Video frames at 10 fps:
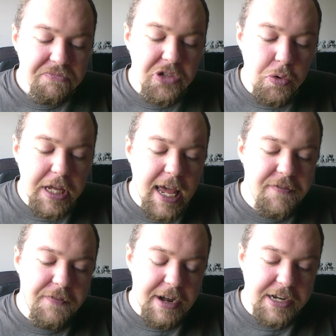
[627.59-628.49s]
UK
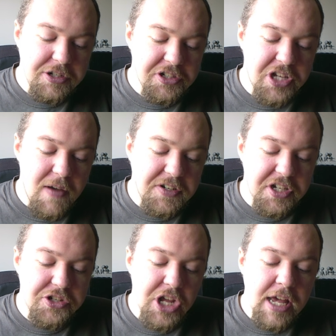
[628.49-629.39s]
financial
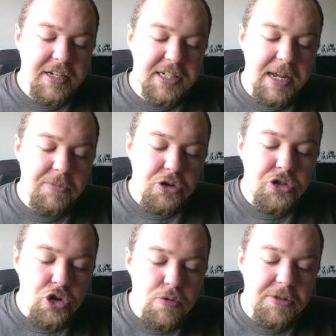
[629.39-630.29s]
services seemed
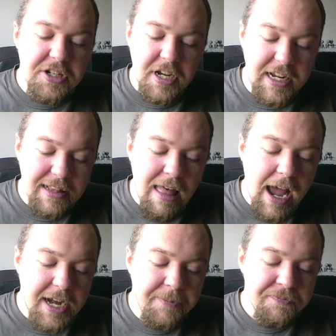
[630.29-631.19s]
doomed to
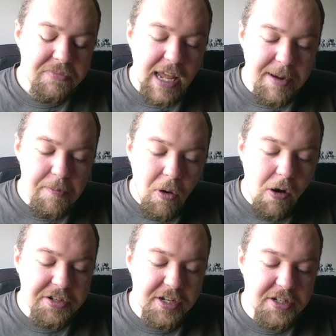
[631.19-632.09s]
decline in
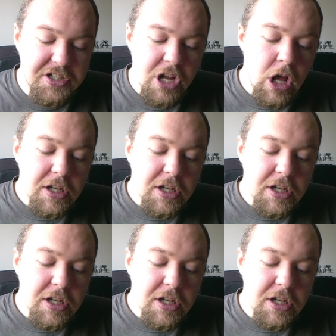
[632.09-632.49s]
importance.